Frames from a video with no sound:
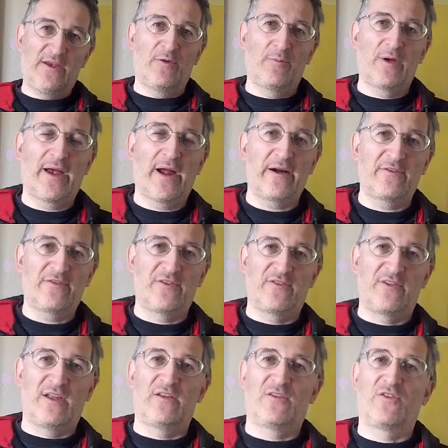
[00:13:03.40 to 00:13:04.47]
human
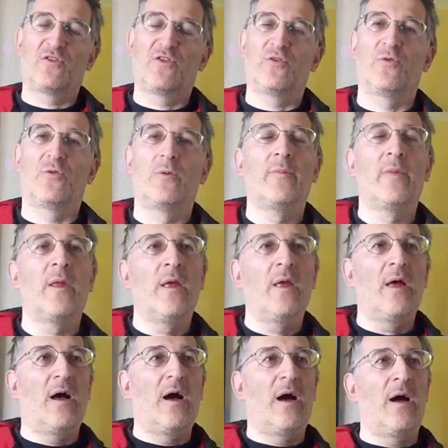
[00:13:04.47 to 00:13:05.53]
characters in it at all.
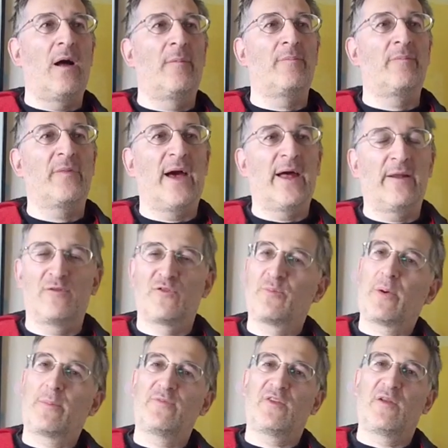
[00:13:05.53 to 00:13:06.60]
And it was
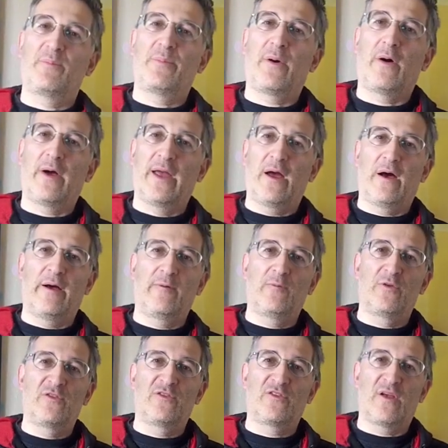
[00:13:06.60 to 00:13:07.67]
prompted by, I
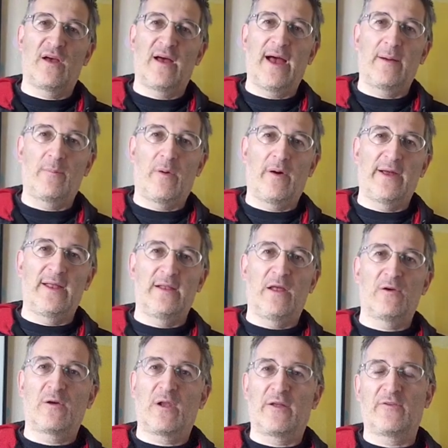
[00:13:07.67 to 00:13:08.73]
was at my
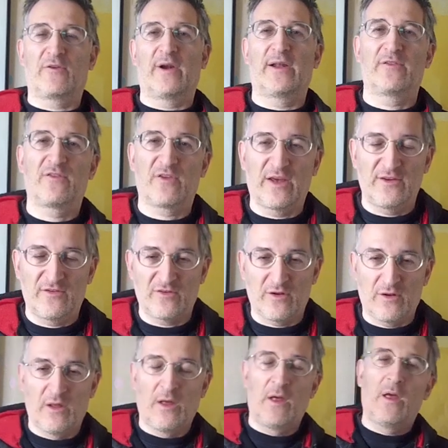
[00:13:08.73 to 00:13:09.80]
local underground
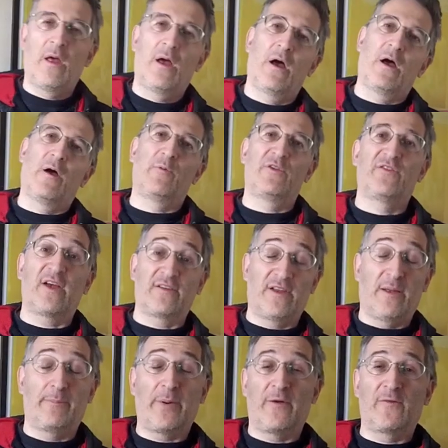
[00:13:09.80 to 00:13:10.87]
station, which is
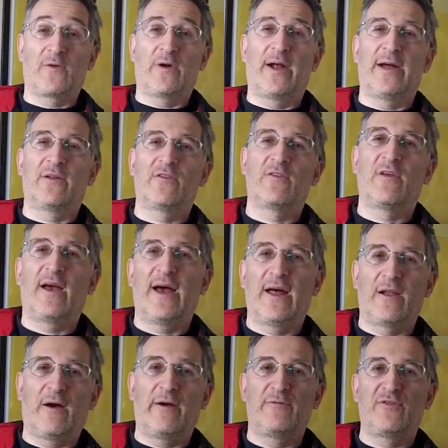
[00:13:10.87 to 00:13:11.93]
actually above ground,
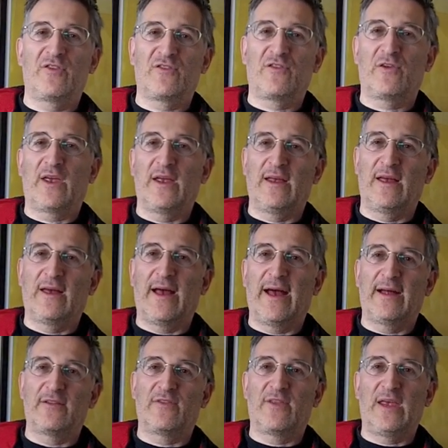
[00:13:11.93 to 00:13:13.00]
and I was just looking
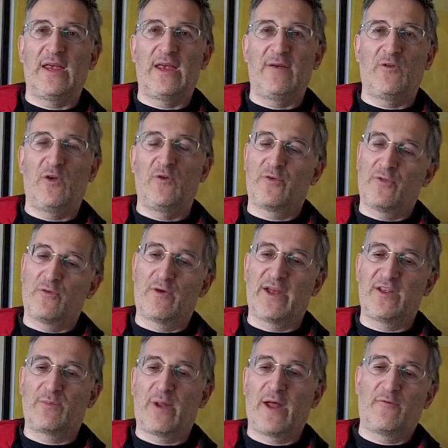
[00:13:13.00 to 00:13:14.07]
at the view from the
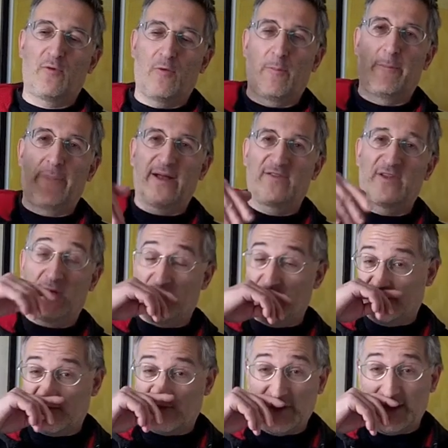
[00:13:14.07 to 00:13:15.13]
raised platform back down
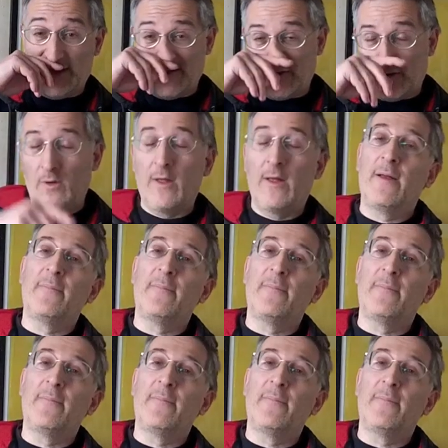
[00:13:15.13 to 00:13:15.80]
on street level,